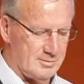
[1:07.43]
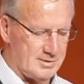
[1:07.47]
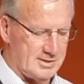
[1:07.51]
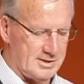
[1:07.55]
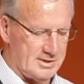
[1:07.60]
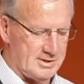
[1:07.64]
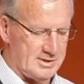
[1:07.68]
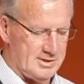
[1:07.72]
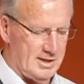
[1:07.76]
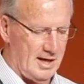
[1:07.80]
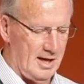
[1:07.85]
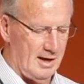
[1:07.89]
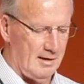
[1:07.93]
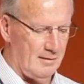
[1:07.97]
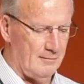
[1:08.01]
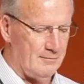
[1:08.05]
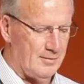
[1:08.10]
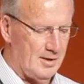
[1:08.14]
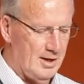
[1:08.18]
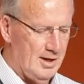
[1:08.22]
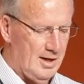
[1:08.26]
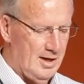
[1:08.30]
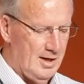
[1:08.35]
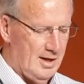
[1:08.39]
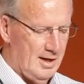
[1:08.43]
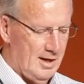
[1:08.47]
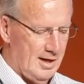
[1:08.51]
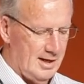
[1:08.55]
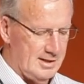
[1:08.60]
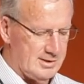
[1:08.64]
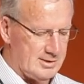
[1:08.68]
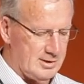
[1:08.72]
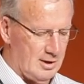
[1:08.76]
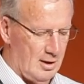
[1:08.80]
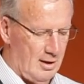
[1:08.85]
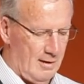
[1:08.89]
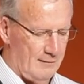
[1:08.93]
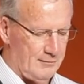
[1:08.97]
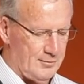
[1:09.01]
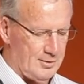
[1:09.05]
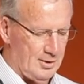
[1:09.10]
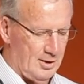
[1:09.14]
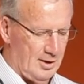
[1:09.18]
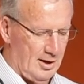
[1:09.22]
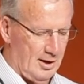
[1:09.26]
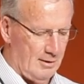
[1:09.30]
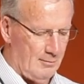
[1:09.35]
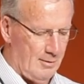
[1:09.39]
It was the start of his life
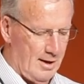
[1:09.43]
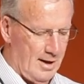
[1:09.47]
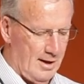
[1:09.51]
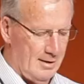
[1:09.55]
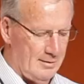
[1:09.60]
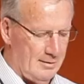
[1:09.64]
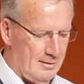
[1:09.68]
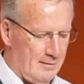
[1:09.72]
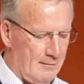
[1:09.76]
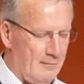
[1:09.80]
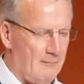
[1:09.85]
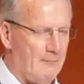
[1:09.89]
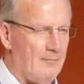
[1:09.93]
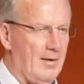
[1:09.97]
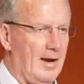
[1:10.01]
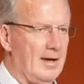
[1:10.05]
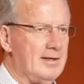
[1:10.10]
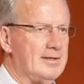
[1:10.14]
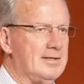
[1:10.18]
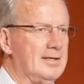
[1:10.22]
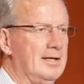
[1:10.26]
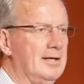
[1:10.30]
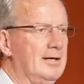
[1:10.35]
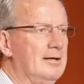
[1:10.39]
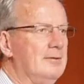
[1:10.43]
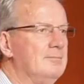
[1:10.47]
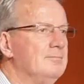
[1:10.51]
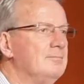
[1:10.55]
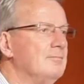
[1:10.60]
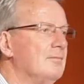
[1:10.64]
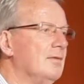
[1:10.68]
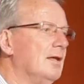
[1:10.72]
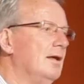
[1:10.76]
turning around, and in fact, uh,